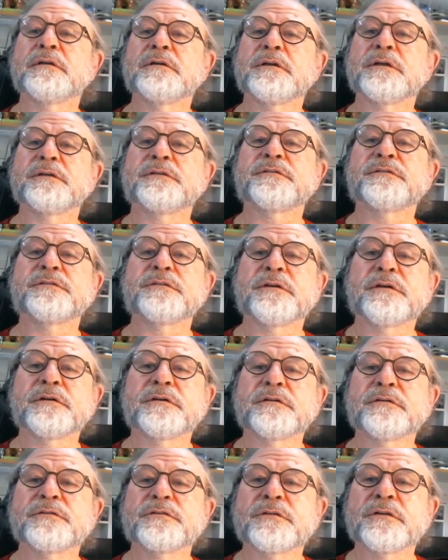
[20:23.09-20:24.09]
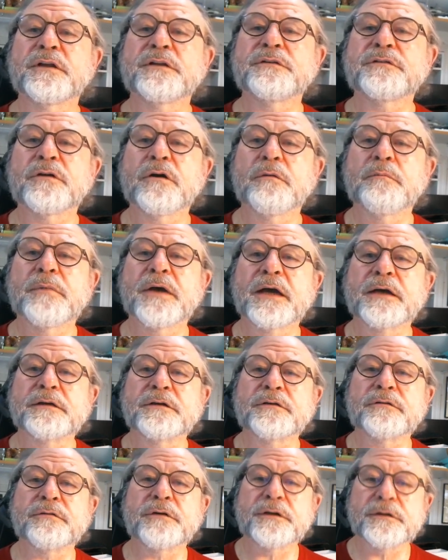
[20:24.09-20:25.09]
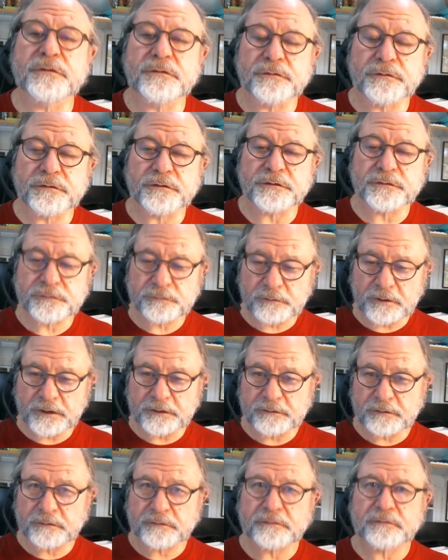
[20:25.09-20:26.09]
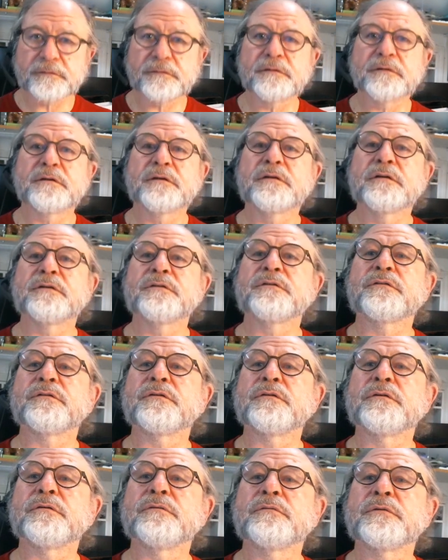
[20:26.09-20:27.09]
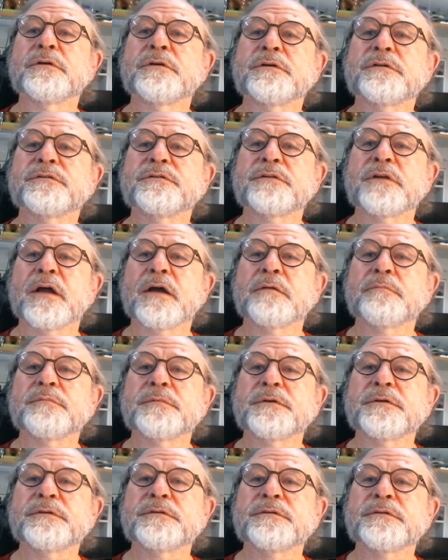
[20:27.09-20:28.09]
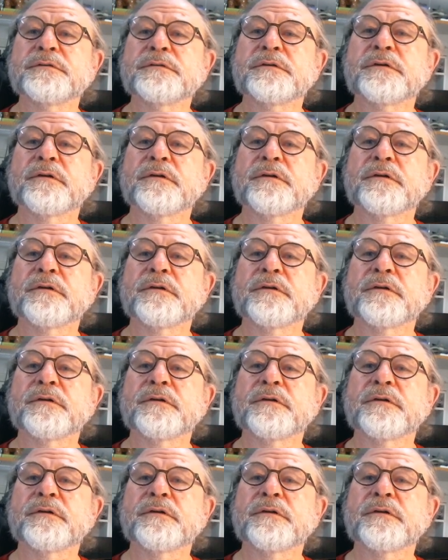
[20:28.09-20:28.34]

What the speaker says: Let's go back and try to do this right. So we're going to stop this.